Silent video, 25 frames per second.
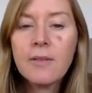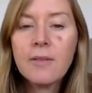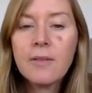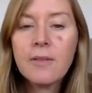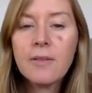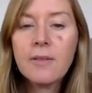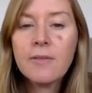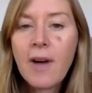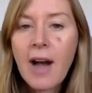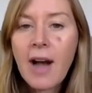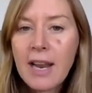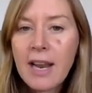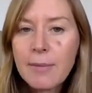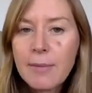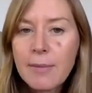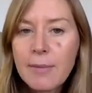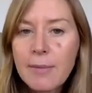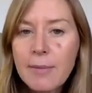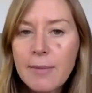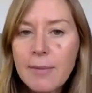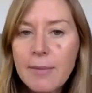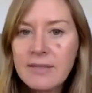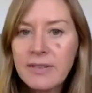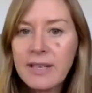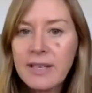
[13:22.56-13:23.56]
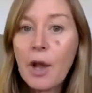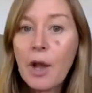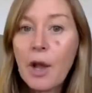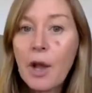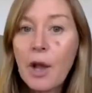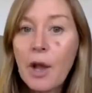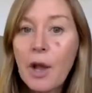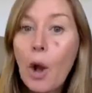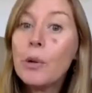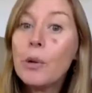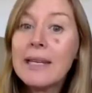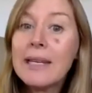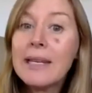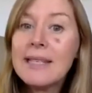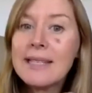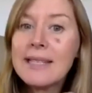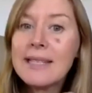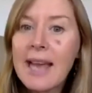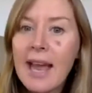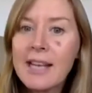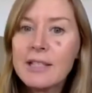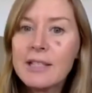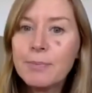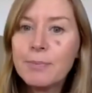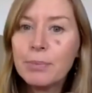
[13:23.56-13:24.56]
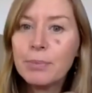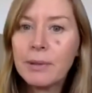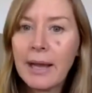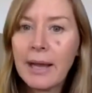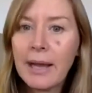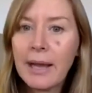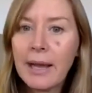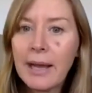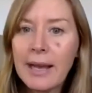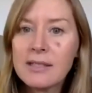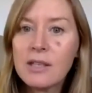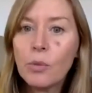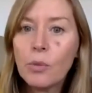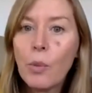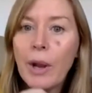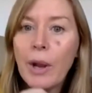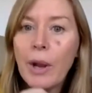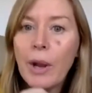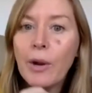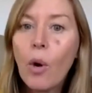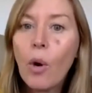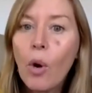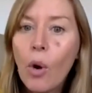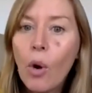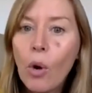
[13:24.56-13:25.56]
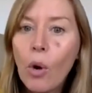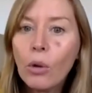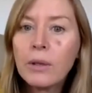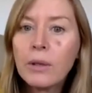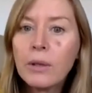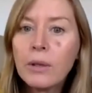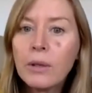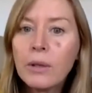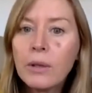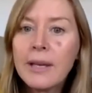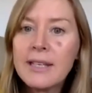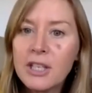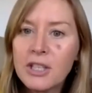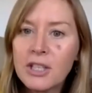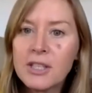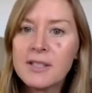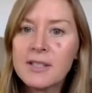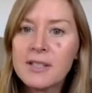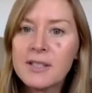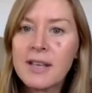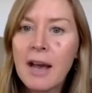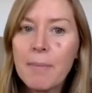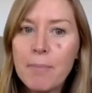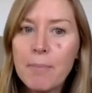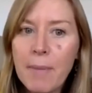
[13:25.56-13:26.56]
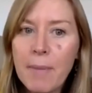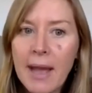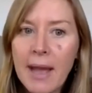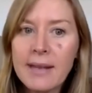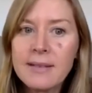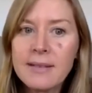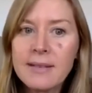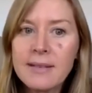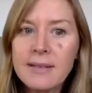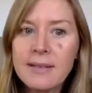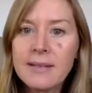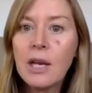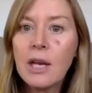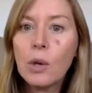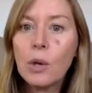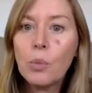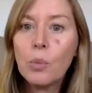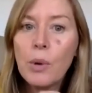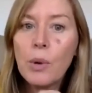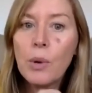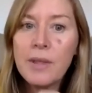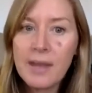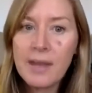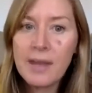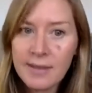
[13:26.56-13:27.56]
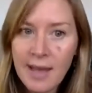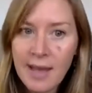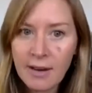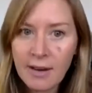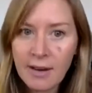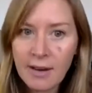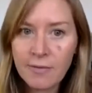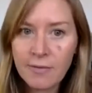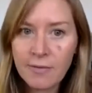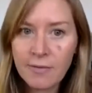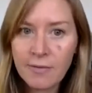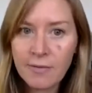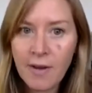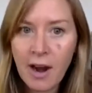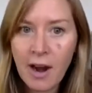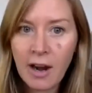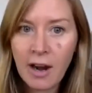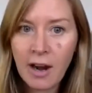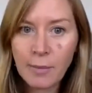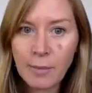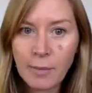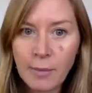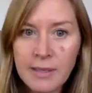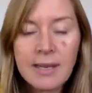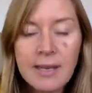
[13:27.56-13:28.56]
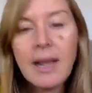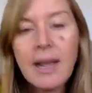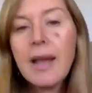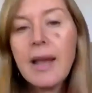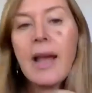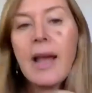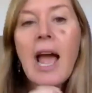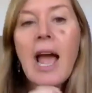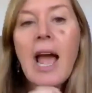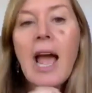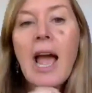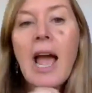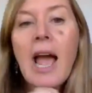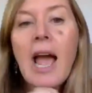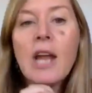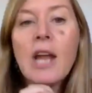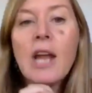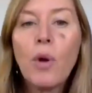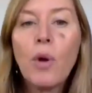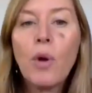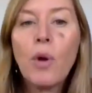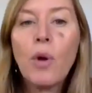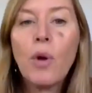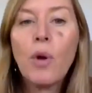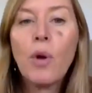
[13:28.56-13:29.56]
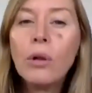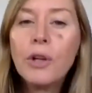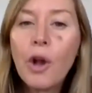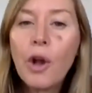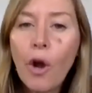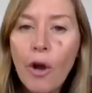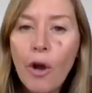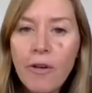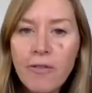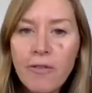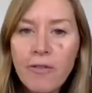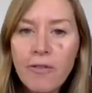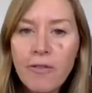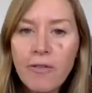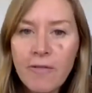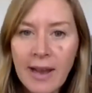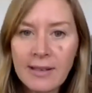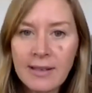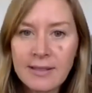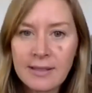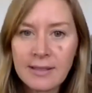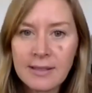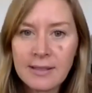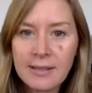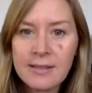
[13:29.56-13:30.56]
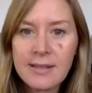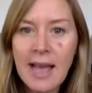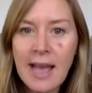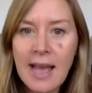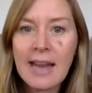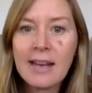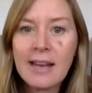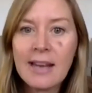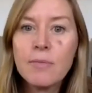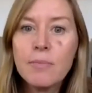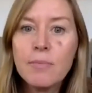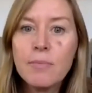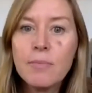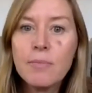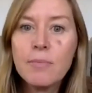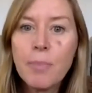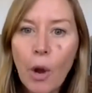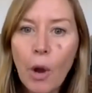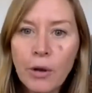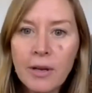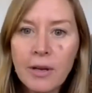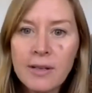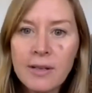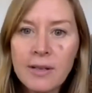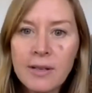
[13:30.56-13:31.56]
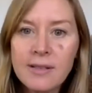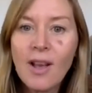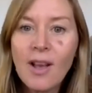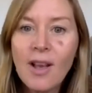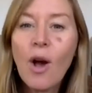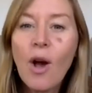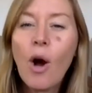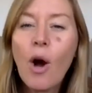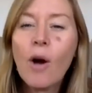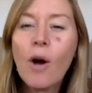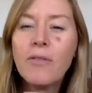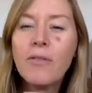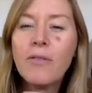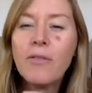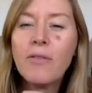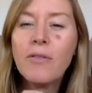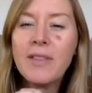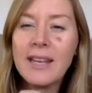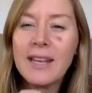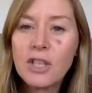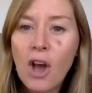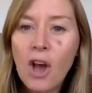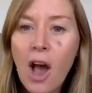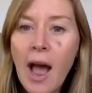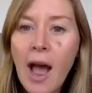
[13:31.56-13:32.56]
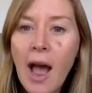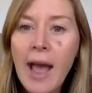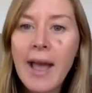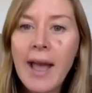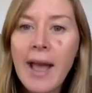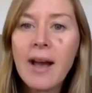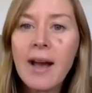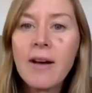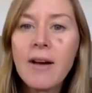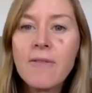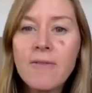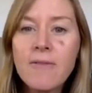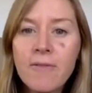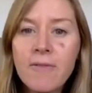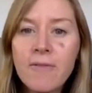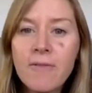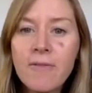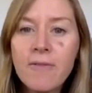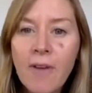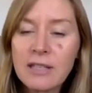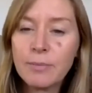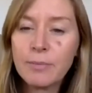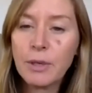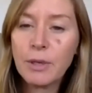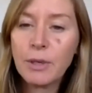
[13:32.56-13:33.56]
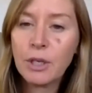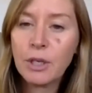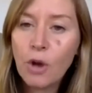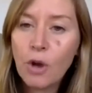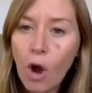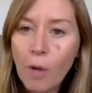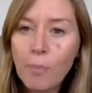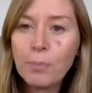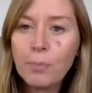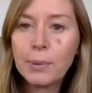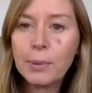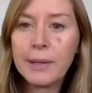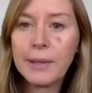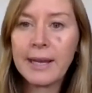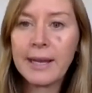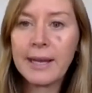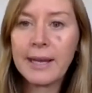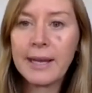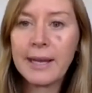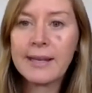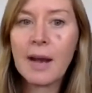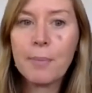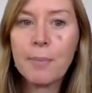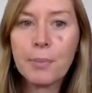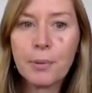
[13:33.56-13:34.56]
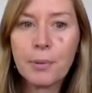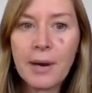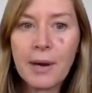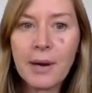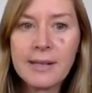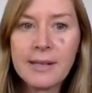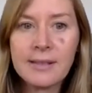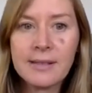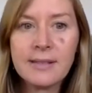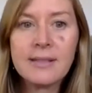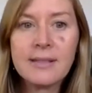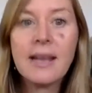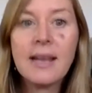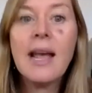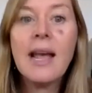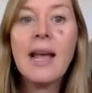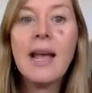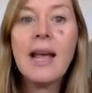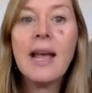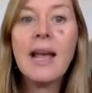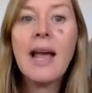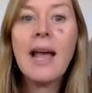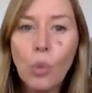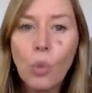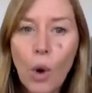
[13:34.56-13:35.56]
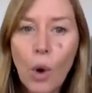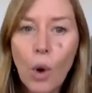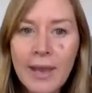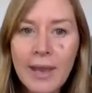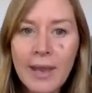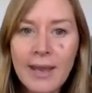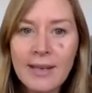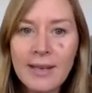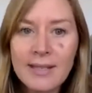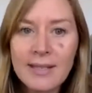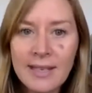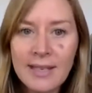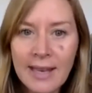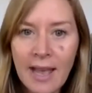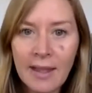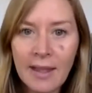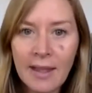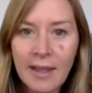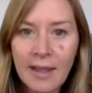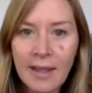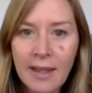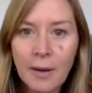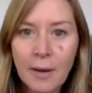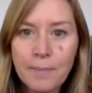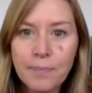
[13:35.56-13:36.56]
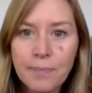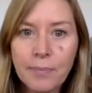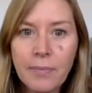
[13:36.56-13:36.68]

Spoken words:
Vitamin activity only takes place when all conditions are met within that environment and when all cofactors and components of the entire vitamin complex are present and working together.